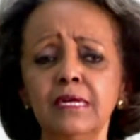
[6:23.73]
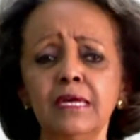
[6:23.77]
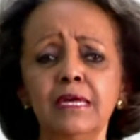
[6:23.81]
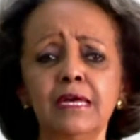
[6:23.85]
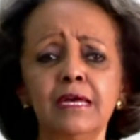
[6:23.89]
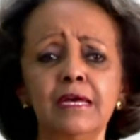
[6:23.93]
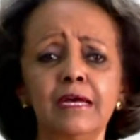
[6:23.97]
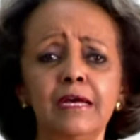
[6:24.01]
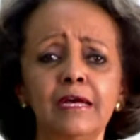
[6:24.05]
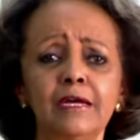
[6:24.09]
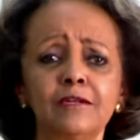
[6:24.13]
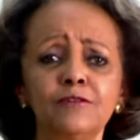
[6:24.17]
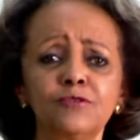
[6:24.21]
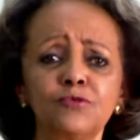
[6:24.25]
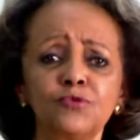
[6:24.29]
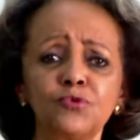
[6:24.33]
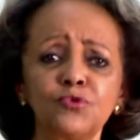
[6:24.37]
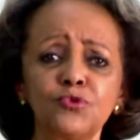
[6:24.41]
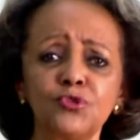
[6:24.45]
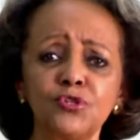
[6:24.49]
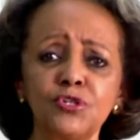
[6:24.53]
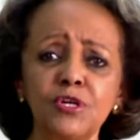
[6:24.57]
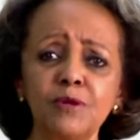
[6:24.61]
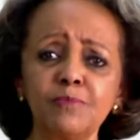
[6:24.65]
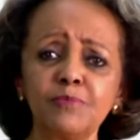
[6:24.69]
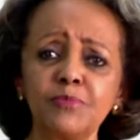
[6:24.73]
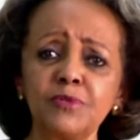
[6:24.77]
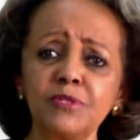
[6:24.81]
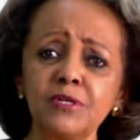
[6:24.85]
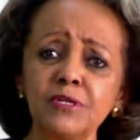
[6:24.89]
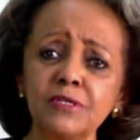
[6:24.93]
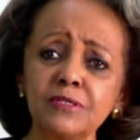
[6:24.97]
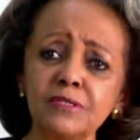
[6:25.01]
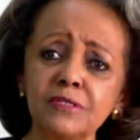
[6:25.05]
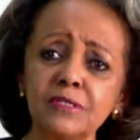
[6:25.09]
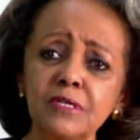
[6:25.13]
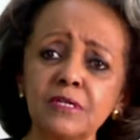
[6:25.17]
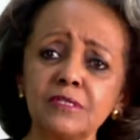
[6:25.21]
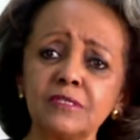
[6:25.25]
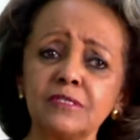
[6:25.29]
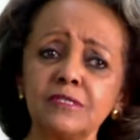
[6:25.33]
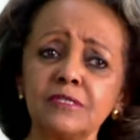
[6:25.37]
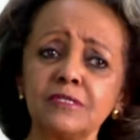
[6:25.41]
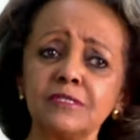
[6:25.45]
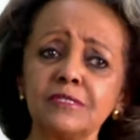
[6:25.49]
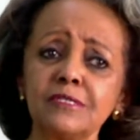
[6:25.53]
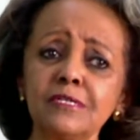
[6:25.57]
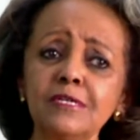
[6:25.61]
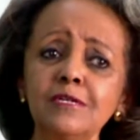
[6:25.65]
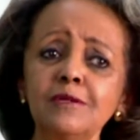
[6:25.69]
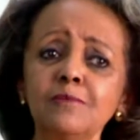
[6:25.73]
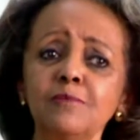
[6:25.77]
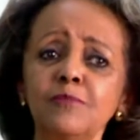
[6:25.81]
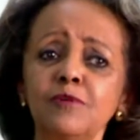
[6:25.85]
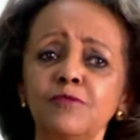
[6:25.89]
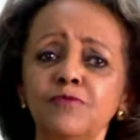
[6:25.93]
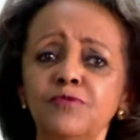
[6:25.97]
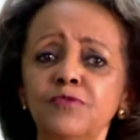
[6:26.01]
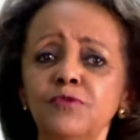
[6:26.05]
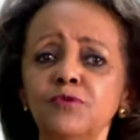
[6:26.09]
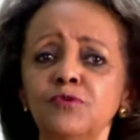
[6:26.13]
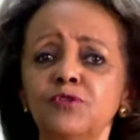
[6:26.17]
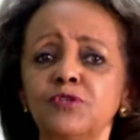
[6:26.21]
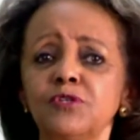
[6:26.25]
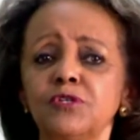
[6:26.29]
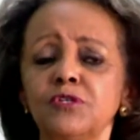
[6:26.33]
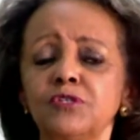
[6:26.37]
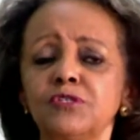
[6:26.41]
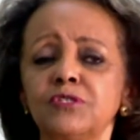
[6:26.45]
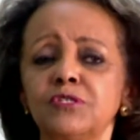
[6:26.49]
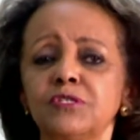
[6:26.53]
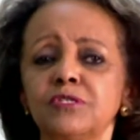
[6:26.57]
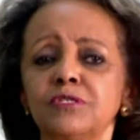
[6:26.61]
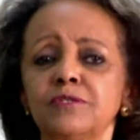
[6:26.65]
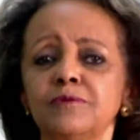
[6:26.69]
and to shape just and sustainable futures,